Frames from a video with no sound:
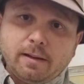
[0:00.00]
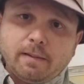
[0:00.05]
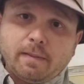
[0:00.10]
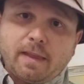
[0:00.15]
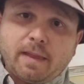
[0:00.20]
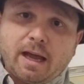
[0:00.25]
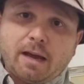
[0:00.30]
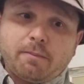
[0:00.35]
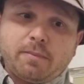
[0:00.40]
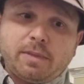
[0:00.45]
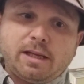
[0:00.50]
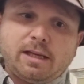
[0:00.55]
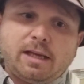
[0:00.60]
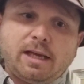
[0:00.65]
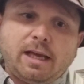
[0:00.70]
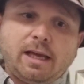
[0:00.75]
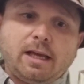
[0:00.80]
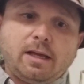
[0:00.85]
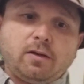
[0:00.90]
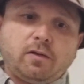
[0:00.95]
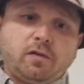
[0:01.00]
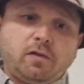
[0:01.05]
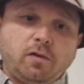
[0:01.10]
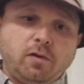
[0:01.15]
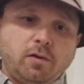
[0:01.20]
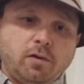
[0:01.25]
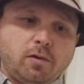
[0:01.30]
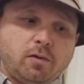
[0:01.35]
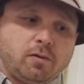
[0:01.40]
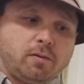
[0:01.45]
that began
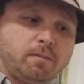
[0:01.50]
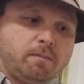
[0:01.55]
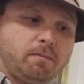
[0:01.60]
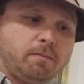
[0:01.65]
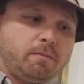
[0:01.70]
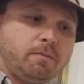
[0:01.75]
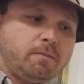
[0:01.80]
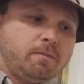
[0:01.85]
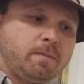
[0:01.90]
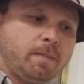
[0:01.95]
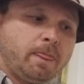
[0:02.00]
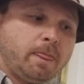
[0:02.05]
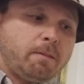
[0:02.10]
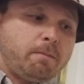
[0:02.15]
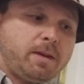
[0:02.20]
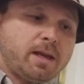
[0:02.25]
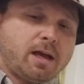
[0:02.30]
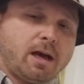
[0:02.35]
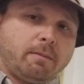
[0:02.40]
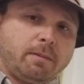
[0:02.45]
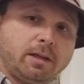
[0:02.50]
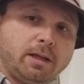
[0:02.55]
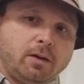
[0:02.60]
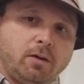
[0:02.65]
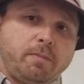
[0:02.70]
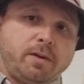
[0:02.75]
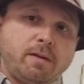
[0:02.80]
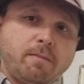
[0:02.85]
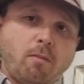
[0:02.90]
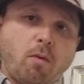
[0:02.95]
to become a little
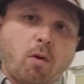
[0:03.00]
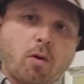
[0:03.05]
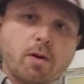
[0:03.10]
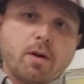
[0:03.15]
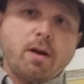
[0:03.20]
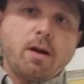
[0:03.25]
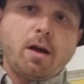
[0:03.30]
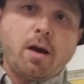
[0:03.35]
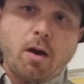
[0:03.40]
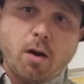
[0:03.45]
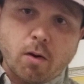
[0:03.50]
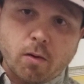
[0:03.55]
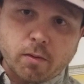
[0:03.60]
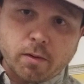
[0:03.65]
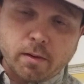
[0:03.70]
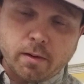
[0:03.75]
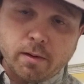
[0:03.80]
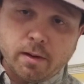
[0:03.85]
bit more known.